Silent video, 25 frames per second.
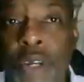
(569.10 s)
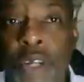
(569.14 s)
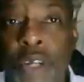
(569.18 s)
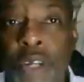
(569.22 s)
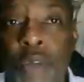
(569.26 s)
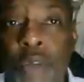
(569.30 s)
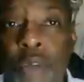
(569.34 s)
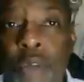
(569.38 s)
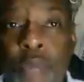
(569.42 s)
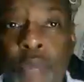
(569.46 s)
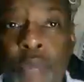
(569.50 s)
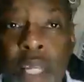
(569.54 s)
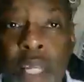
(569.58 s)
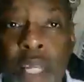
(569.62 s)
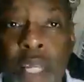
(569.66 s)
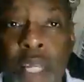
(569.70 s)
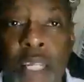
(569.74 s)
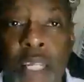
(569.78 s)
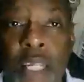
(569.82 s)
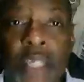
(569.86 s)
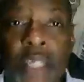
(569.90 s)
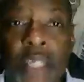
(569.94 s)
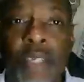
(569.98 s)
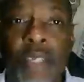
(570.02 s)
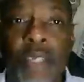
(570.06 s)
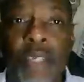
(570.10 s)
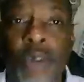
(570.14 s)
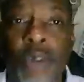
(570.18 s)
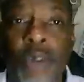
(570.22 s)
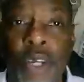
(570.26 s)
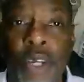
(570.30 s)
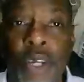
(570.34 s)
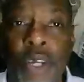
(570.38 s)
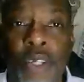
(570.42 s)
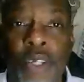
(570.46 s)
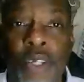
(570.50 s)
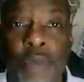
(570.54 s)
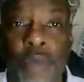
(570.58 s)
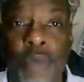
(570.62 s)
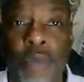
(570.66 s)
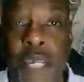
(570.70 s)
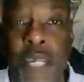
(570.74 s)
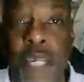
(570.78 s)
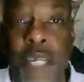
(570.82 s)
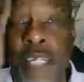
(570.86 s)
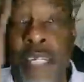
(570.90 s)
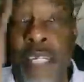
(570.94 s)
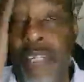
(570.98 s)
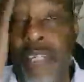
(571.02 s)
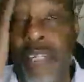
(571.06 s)
gonna get on the plane and then you go, here's the
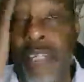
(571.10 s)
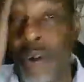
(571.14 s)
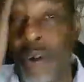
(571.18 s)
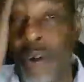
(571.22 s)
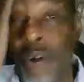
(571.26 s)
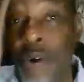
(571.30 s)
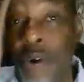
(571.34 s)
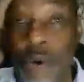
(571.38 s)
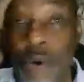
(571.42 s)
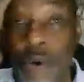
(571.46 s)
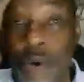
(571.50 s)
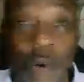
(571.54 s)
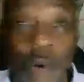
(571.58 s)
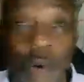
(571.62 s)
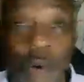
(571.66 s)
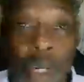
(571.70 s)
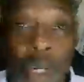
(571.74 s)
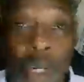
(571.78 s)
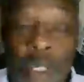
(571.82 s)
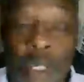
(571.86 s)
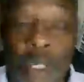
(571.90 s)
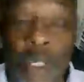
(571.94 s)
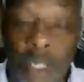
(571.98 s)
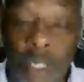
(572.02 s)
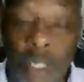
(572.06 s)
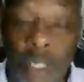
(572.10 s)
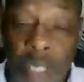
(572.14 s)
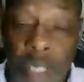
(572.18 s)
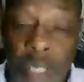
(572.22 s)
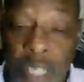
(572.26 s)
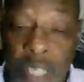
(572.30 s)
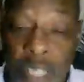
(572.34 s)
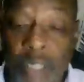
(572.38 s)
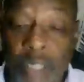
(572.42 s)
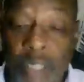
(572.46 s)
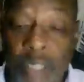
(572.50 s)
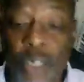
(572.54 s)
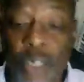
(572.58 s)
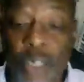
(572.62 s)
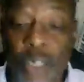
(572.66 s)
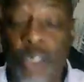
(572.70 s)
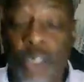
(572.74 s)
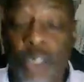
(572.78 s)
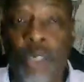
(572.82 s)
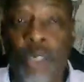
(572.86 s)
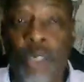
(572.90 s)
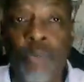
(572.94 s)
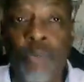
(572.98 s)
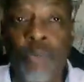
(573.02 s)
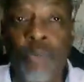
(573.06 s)
money. No, it's
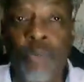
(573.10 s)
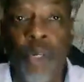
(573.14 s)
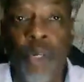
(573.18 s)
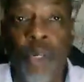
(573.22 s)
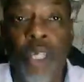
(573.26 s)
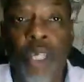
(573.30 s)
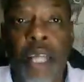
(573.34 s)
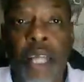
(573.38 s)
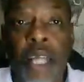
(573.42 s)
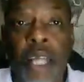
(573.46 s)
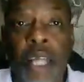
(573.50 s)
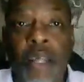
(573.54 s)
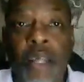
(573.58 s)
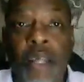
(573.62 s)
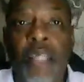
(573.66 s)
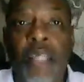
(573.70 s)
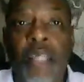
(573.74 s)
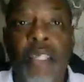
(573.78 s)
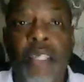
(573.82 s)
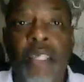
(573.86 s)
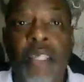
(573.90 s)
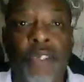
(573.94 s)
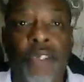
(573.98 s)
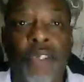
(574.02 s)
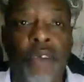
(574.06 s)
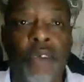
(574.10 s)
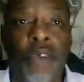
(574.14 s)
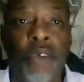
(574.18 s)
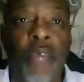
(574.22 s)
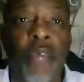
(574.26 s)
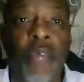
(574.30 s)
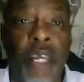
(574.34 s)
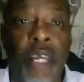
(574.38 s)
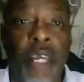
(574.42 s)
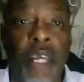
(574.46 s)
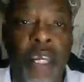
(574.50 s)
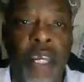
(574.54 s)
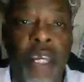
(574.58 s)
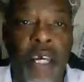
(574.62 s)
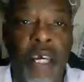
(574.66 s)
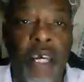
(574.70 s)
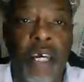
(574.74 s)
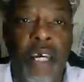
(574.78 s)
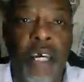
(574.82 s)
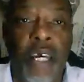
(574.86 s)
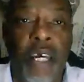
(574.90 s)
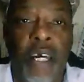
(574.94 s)
good to book. Now they did a survey